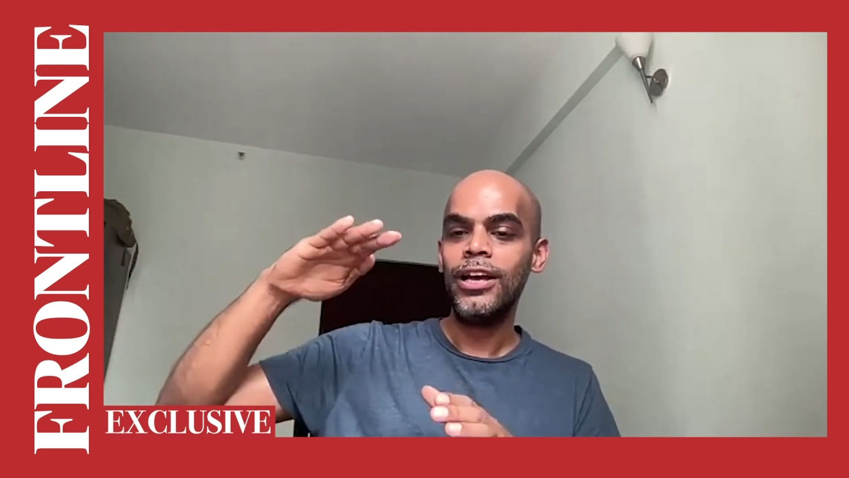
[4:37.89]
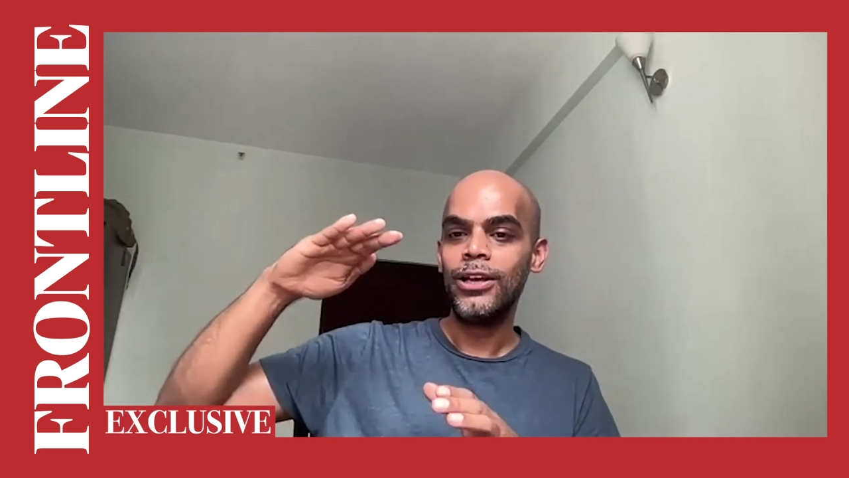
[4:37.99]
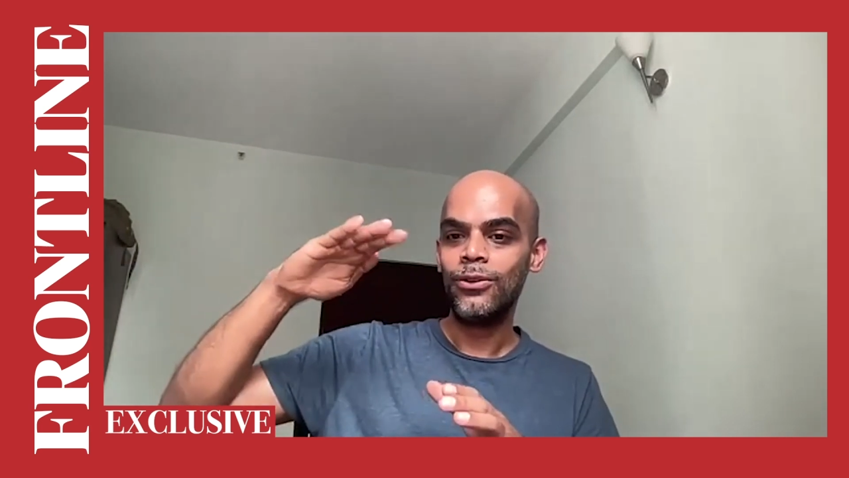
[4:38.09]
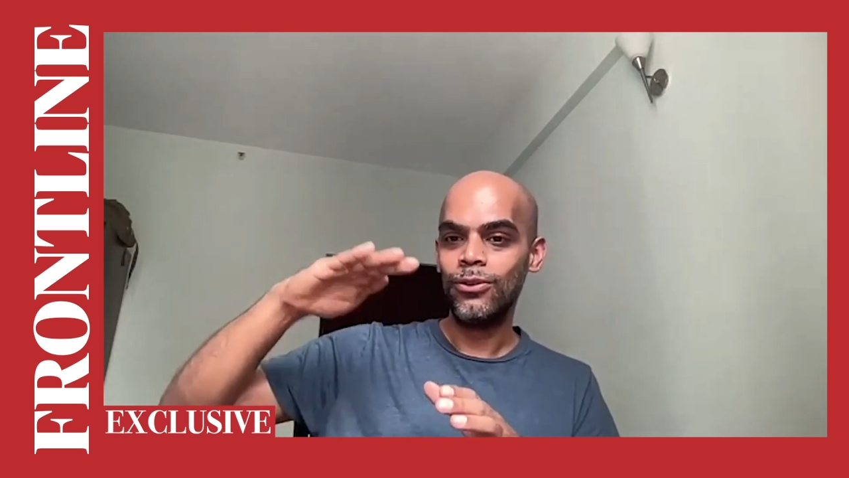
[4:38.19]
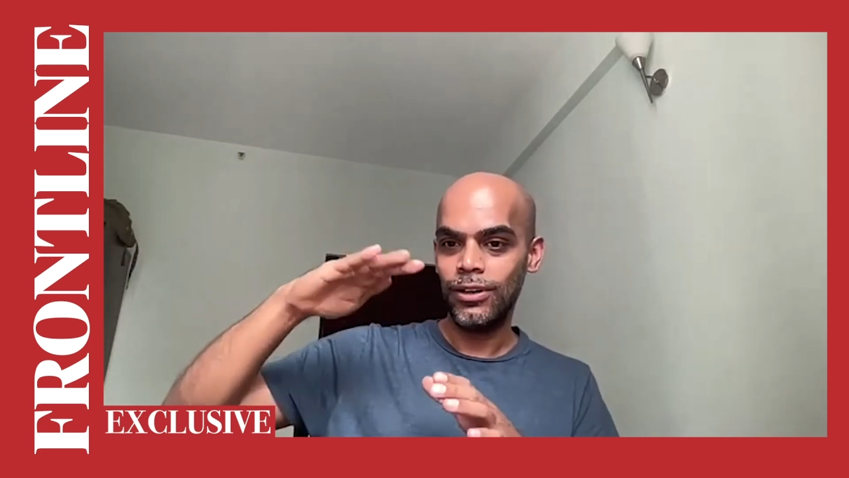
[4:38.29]

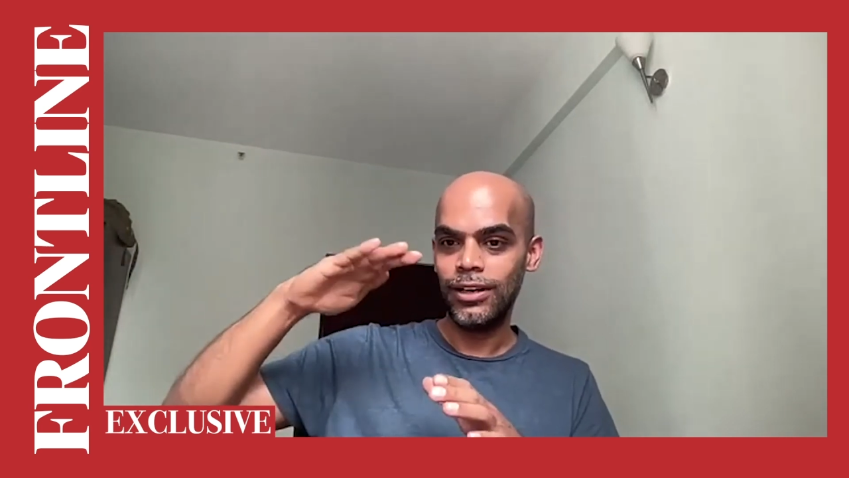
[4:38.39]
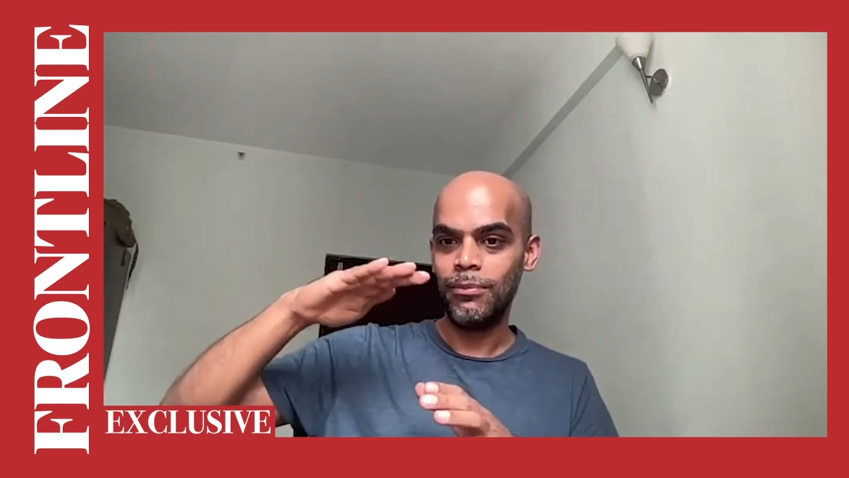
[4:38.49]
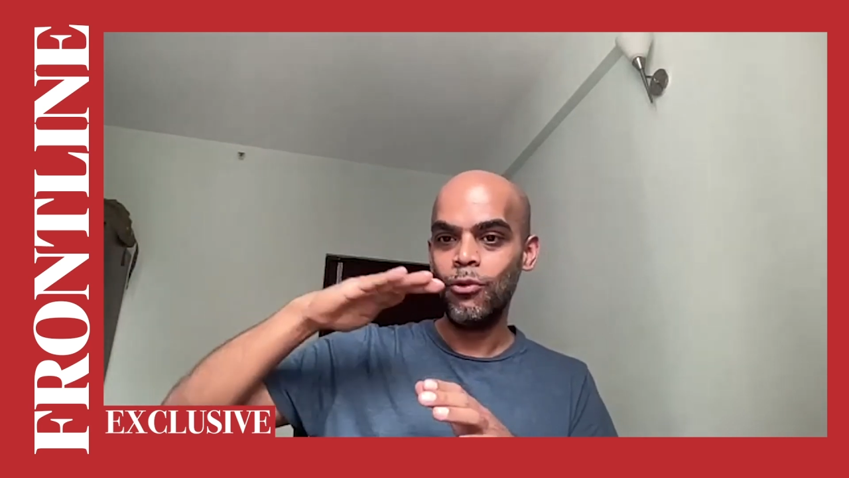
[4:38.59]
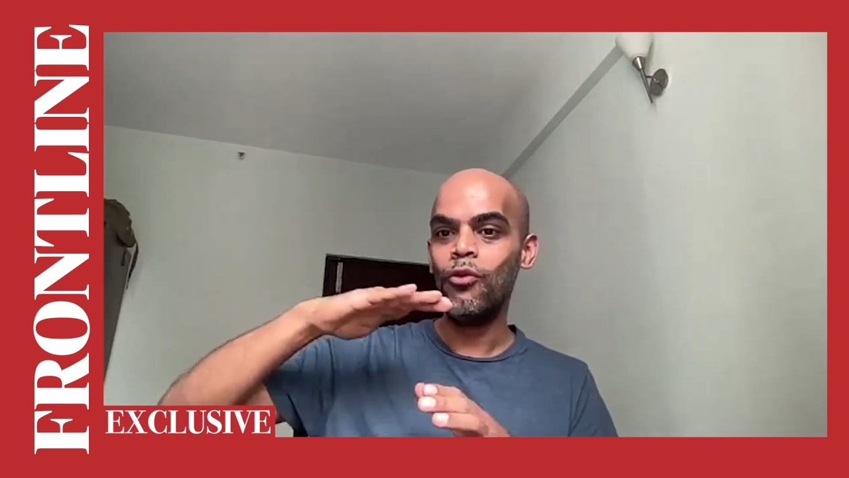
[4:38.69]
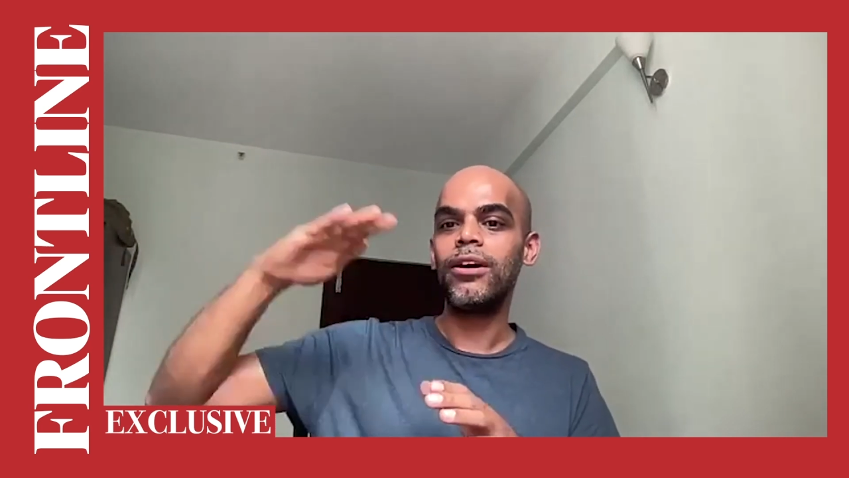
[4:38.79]

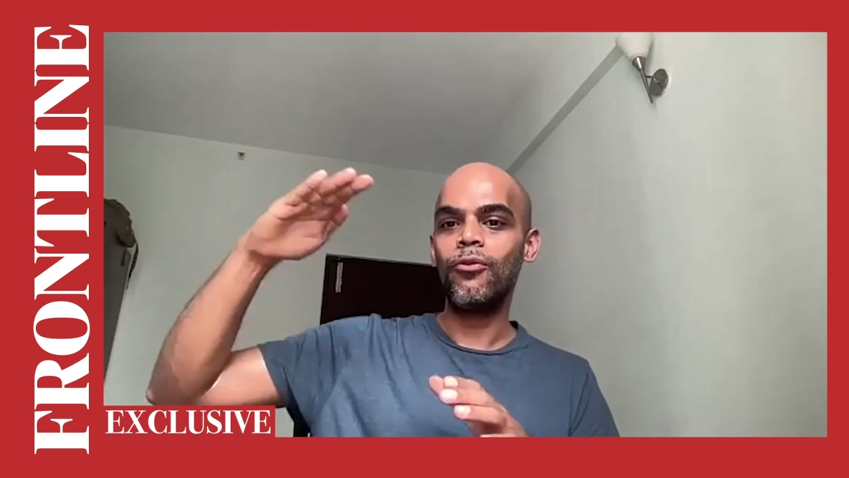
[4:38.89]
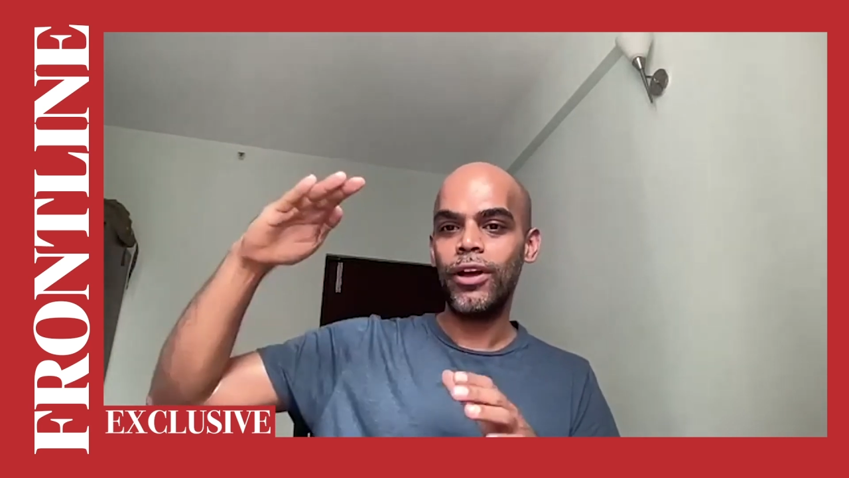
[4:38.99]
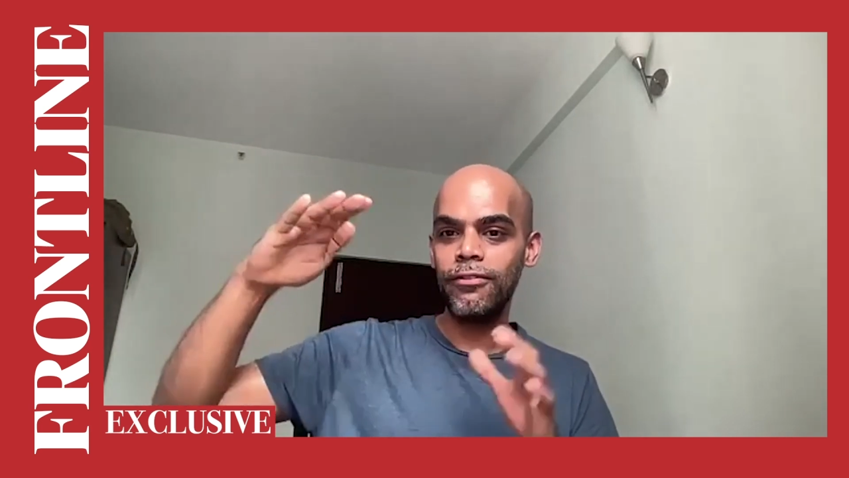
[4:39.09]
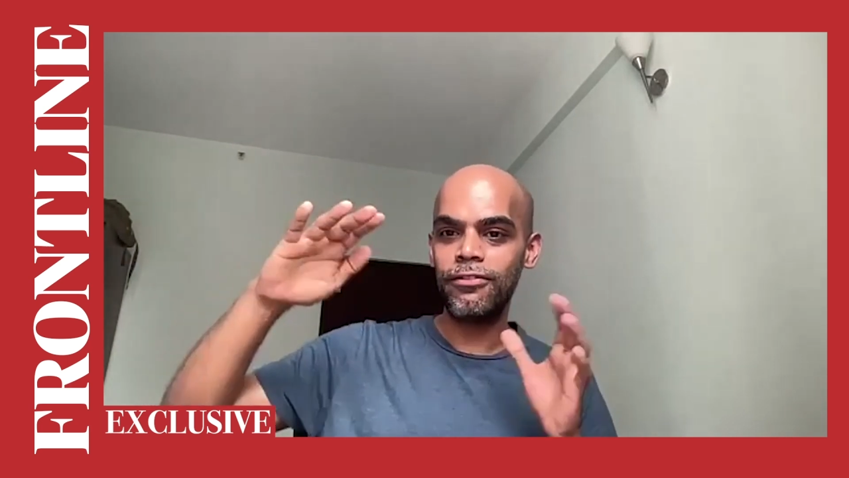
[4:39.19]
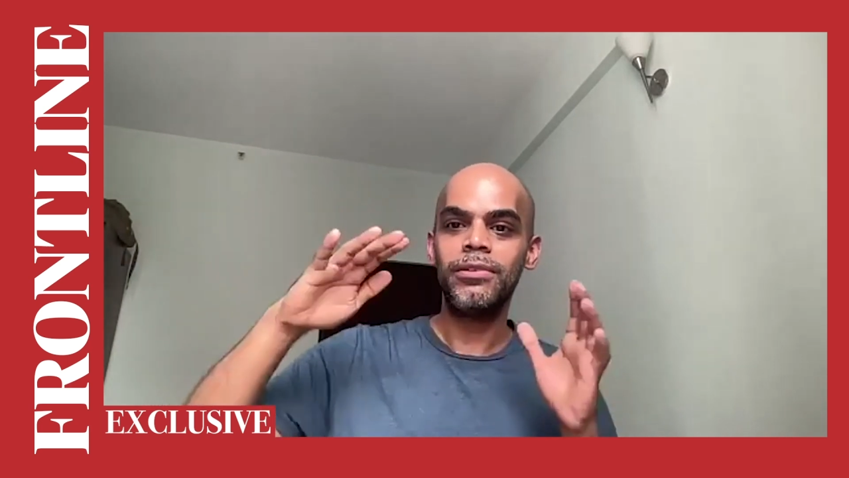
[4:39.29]
moving
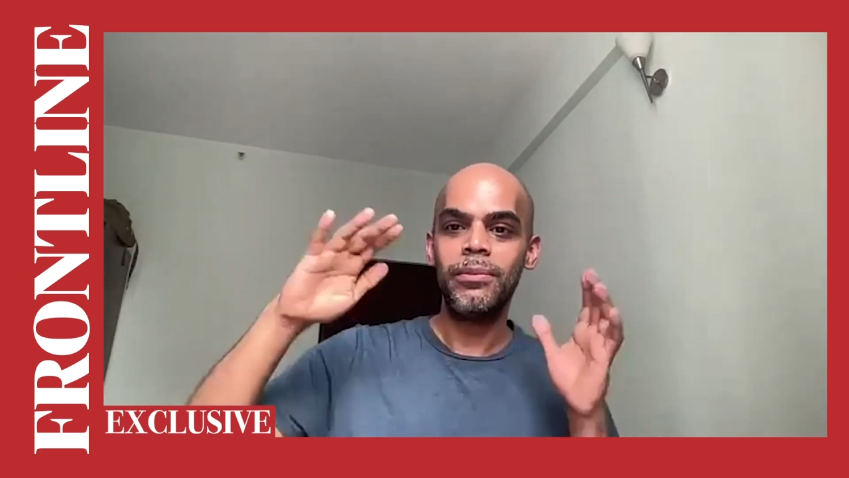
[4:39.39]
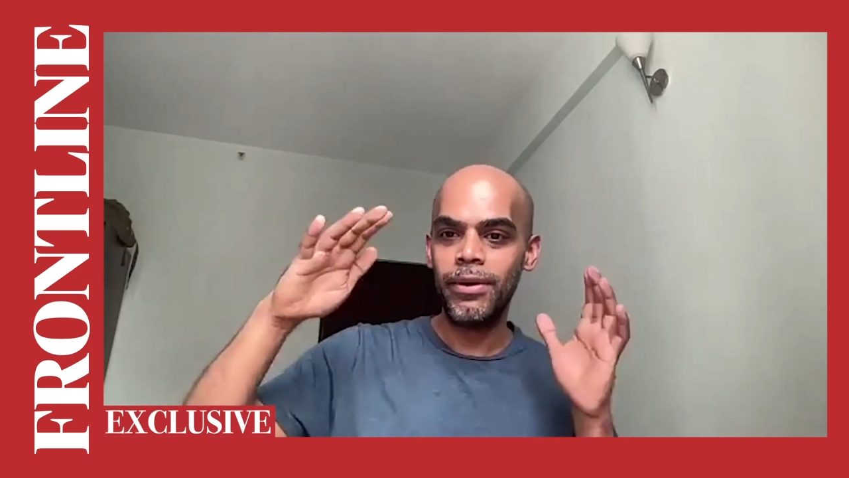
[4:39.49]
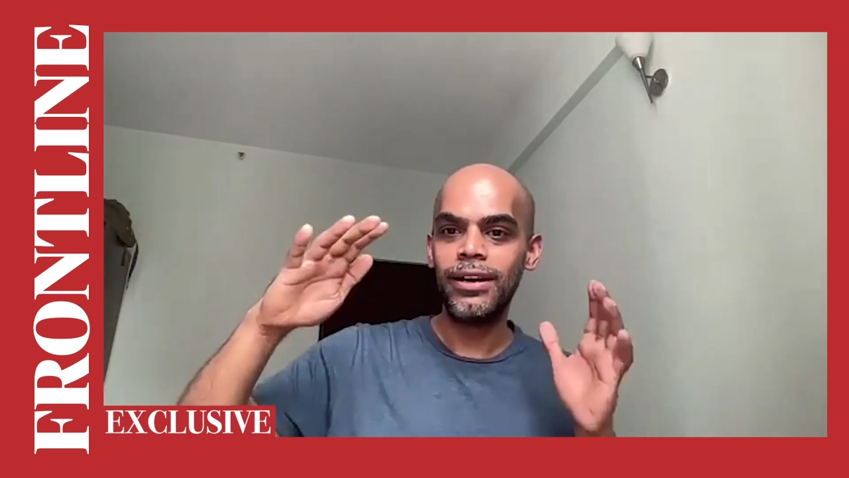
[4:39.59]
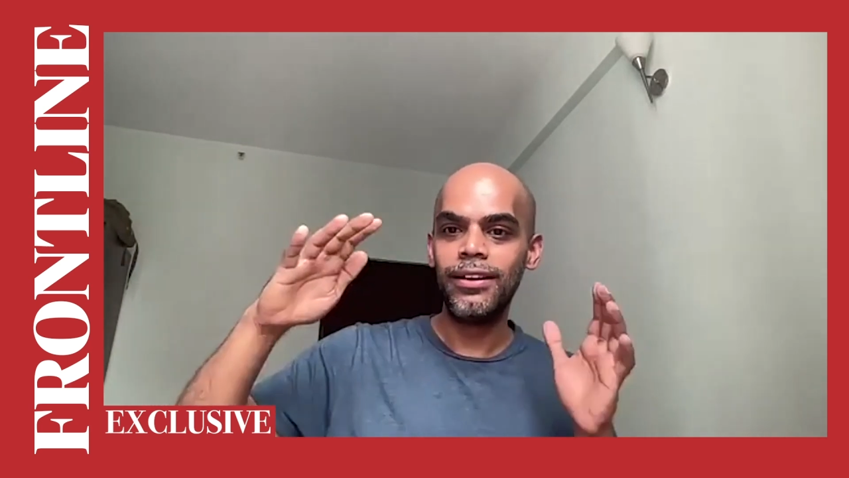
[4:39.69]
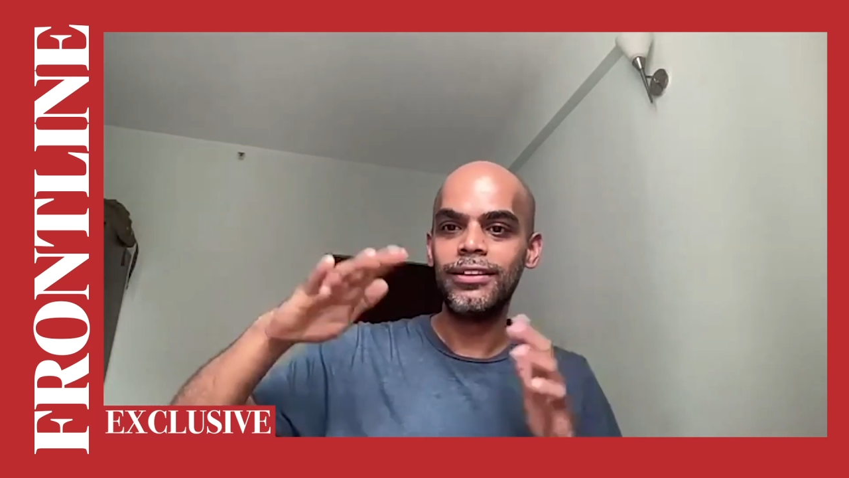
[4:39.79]
away from the
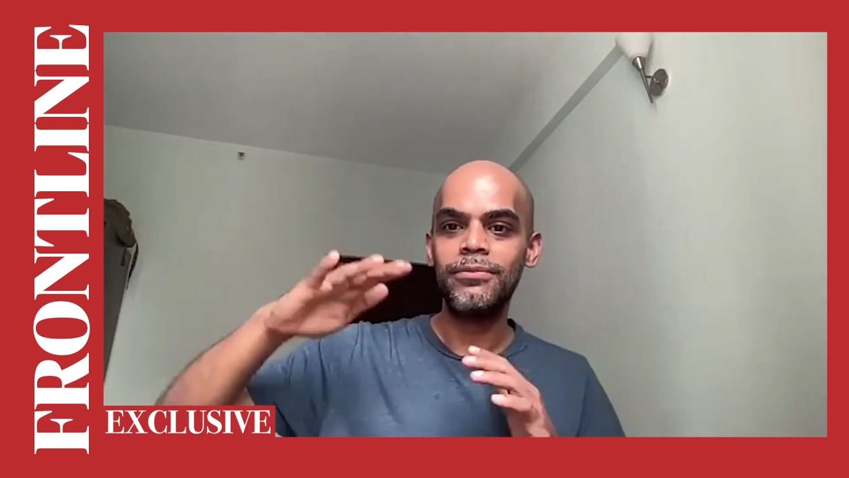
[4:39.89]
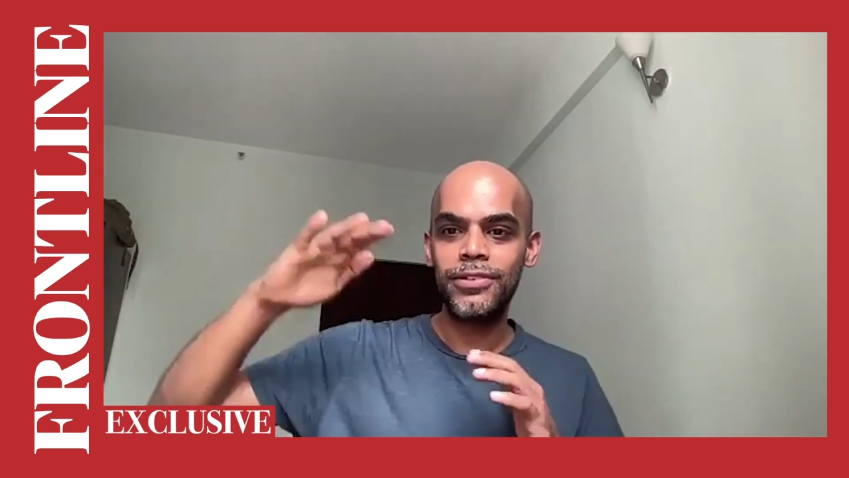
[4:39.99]
middle income